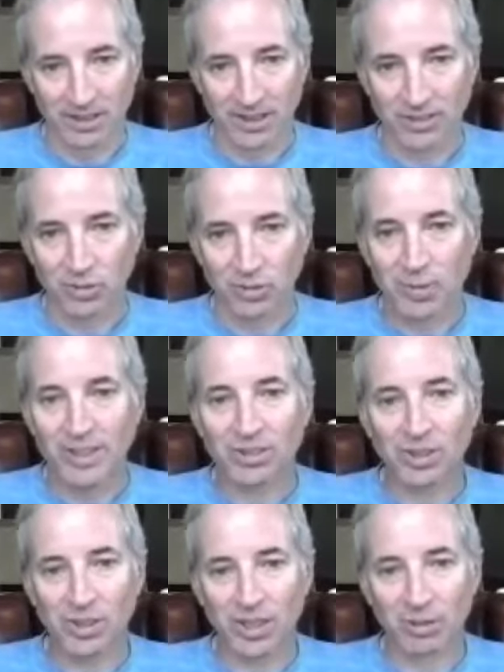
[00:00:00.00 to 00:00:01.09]

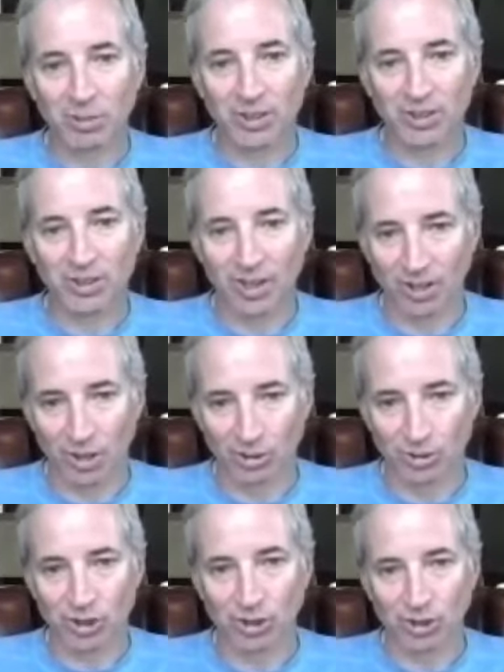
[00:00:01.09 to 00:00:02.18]
especially with our
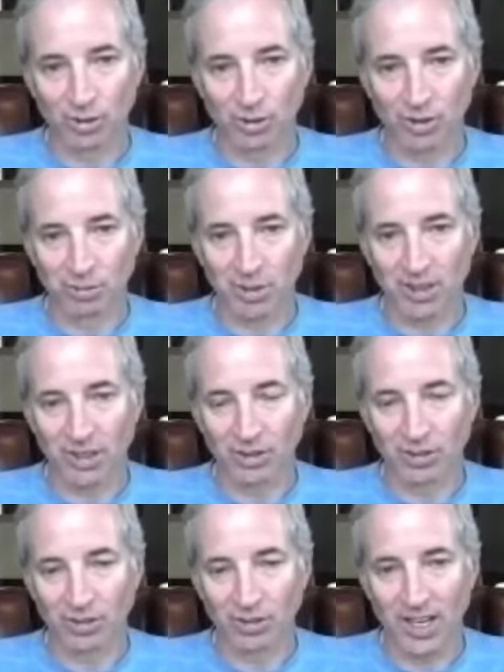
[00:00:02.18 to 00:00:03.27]
own children,
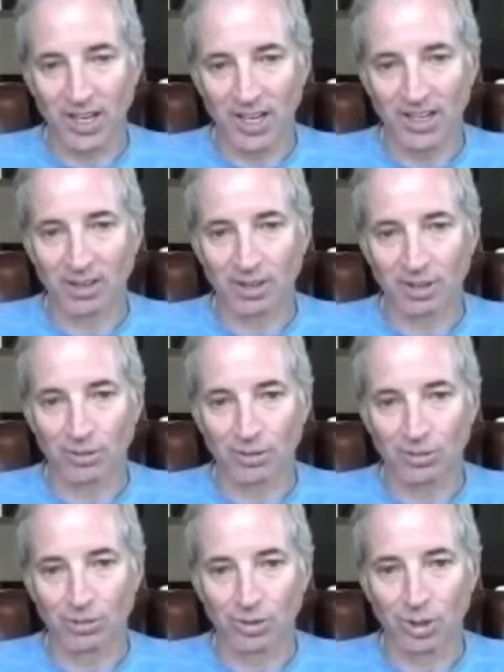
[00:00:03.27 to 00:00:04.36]
because they are
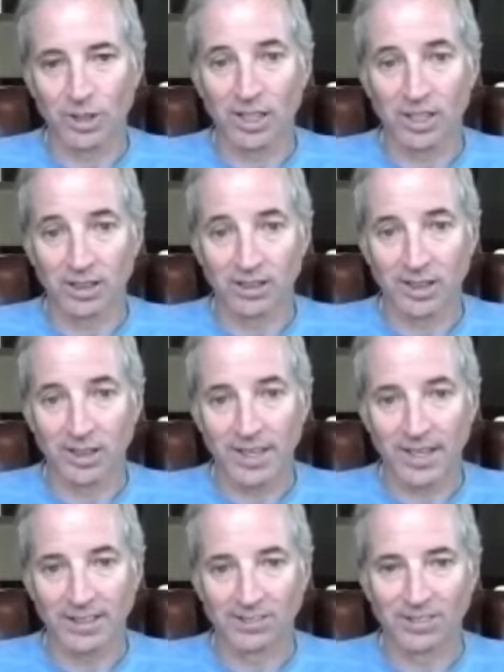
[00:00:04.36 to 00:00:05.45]
looking
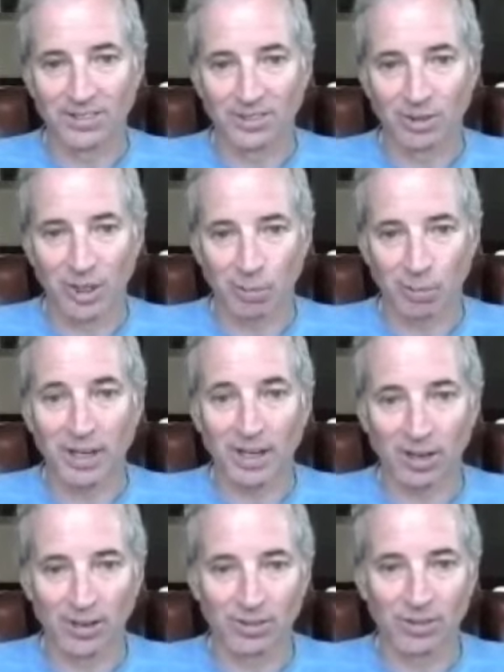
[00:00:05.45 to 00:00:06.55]
at their
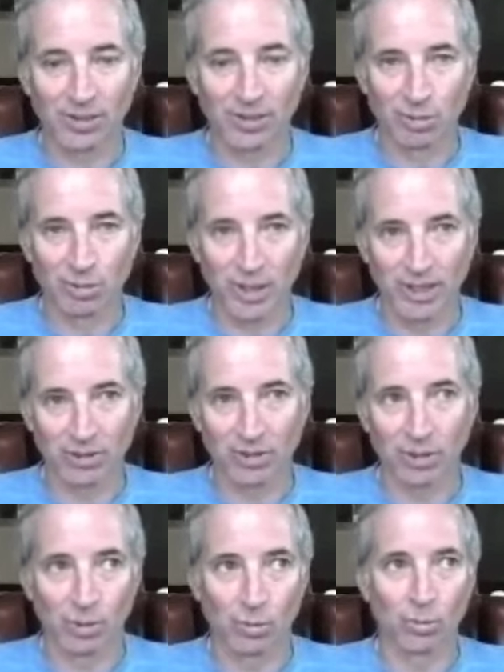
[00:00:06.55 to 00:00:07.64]
parents in ways
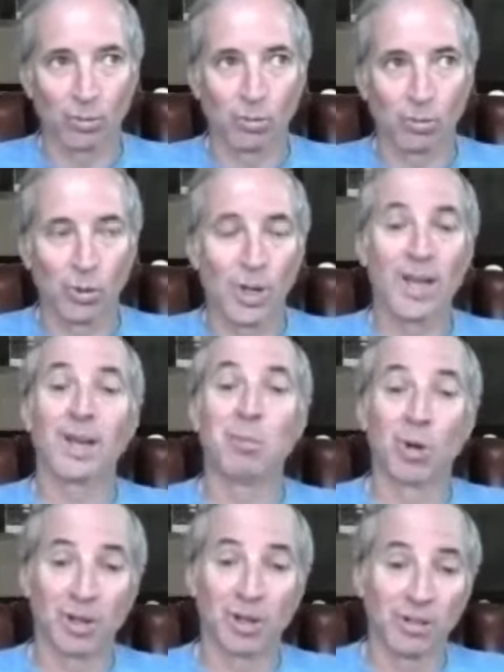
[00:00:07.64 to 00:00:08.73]
that are way
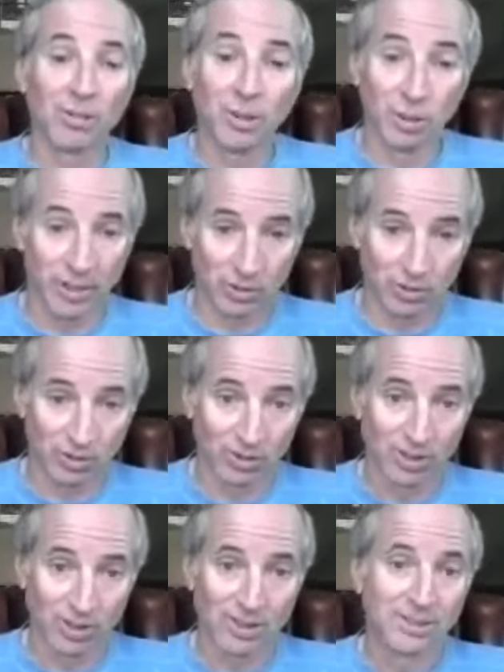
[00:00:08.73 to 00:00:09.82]
more influential